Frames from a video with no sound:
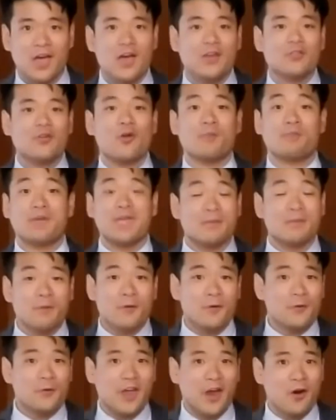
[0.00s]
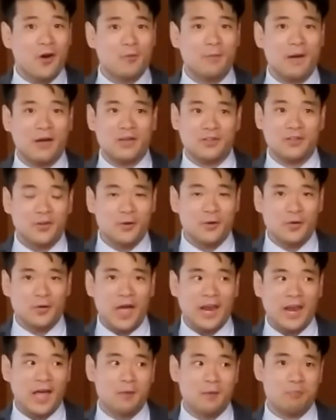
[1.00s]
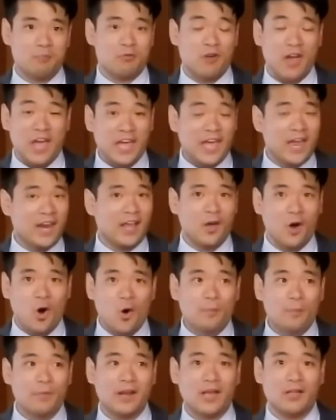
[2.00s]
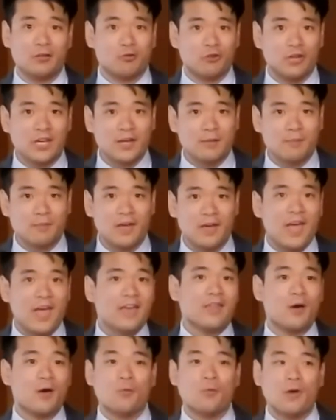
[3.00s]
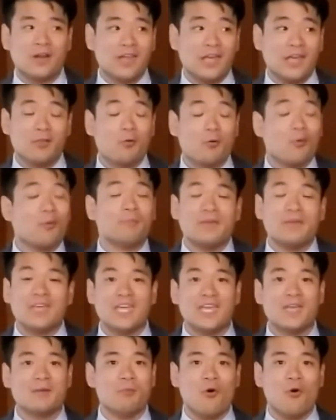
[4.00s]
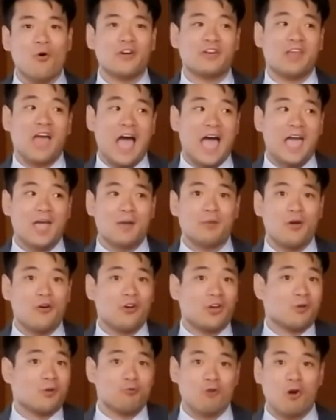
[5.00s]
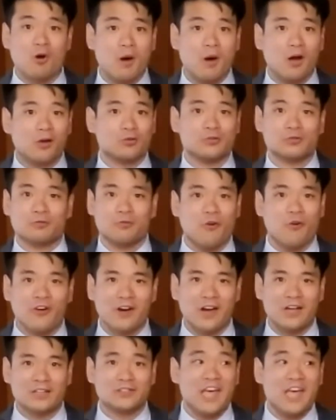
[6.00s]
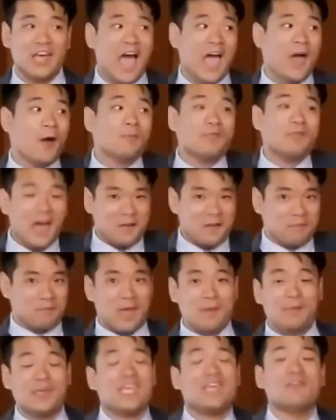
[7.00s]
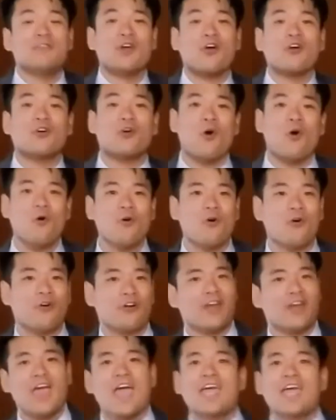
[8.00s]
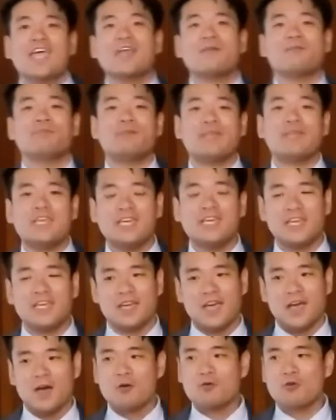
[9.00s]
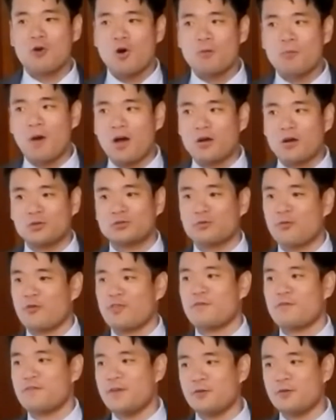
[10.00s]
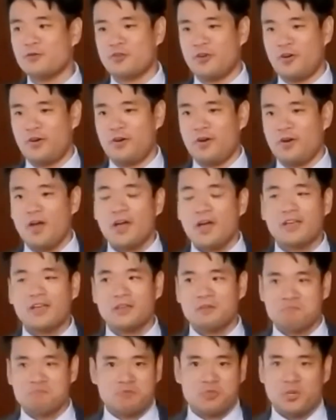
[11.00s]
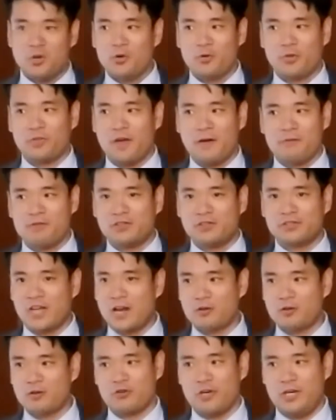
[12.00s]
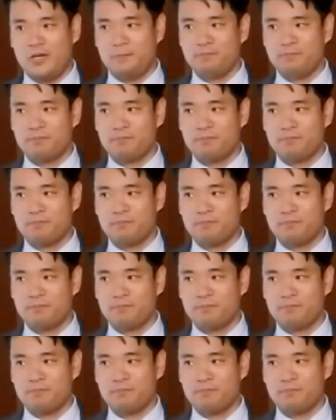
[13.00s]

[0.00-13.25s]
There are people who care about you. And I pray and I hope and I dream that one day there will be more Thai American role models for us. I hope that maybe even our cohort can be role models for the future youth of this country.